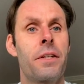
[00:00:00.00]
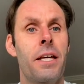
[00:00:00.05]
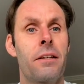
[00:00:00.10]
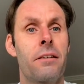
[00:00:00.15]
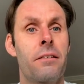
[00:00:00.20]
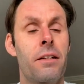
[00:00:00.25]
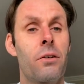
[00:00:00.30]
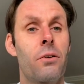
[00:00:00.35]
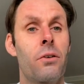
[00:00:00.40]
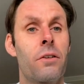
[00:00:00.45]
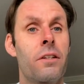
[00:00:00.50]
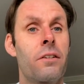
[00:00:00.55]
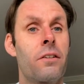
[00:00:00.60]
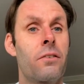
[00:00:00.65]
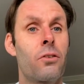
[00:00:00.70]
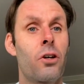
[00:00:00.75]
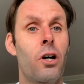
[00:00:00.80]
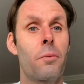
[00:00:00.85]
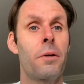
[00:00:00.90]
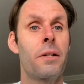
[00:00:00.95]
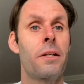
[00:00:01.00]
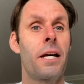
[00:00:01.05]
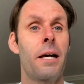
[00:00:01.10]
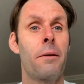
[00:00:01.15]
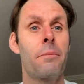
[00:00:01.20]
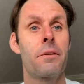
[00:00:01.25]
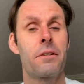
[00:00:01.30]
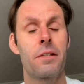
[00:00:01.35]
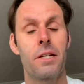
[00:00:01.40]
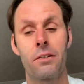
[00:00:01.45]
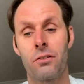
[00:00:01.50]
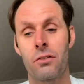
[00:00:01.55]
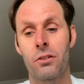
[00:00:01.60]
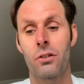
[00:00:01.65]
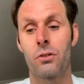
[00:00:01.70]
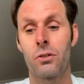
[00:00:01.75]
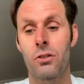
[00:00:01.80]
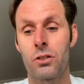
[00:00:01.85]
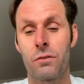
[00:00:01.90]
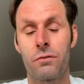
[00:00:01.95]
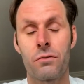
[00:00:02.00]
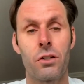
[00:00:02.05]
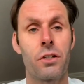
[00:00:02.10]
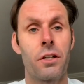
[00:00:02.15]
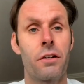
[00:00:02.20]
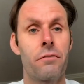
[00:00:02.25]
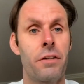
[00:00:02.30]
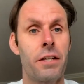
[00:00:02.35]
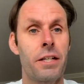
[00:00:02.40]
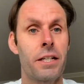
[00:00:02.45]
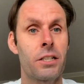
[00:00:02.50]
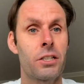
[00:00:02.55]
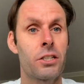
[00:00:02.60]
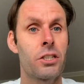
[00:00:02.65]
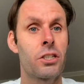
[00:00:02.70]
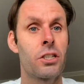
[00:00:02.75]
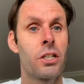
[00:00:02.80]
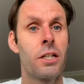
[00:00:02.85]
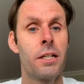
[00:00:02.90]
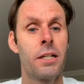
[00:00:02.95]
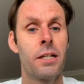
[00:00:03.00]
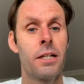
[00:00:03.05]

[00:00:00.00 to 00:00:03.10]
Yes, hello, this is Torben. I'm the tennis coach of Donna Vekic.